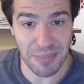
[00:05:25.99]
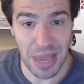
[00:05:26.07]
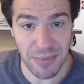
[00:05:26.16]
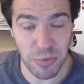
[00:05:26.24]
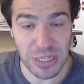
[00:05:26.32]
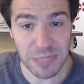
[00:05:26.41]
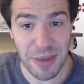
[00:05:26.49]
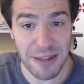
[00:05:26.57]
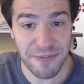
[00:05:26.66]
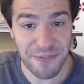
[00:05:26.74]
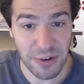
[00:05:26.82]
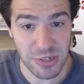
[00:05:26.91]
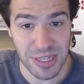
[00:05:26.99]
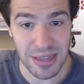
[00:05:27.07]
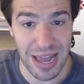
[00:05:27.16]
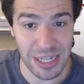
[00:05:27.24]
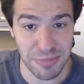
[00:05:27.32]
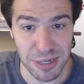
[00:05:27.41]
Maybe we spend first and
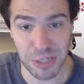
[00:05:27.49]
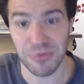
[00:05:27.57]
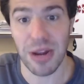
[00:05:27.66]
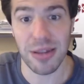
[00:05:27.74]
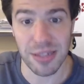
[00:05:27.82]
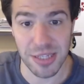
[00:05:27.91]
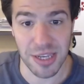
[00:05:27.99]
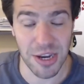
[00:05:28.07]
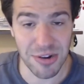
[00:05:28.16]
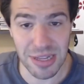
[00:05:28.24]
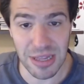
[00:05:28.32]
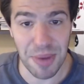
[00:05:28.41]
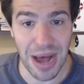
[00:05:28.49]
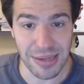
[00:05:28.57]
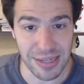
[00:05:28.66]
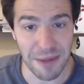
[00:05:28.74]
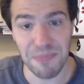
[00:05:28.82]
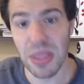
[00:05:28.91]
last month's rent in the security
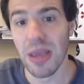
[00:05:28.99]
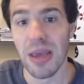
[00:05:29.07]
deposit.